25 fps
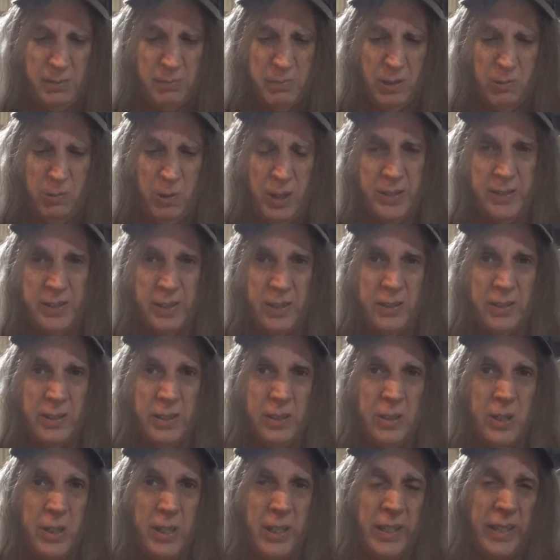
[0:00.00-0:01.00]
But what they're
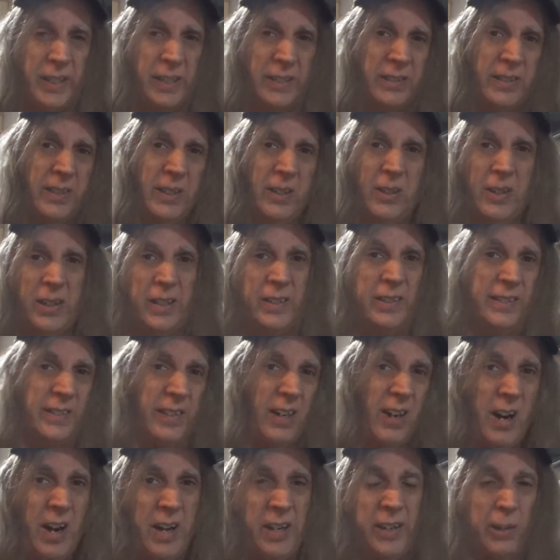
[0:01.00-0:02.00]
doing is they're
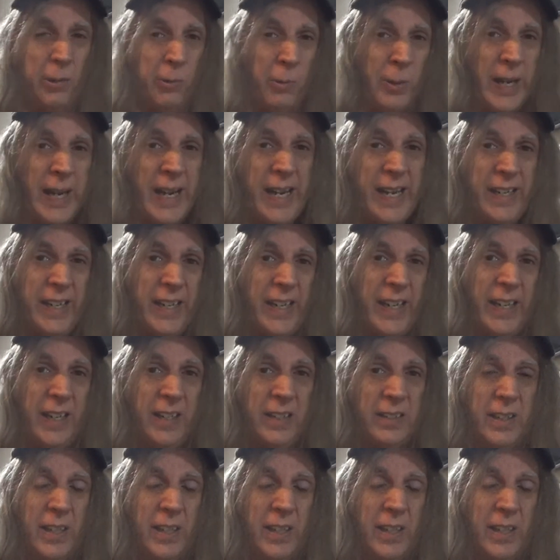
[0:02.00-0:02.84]
exonerating.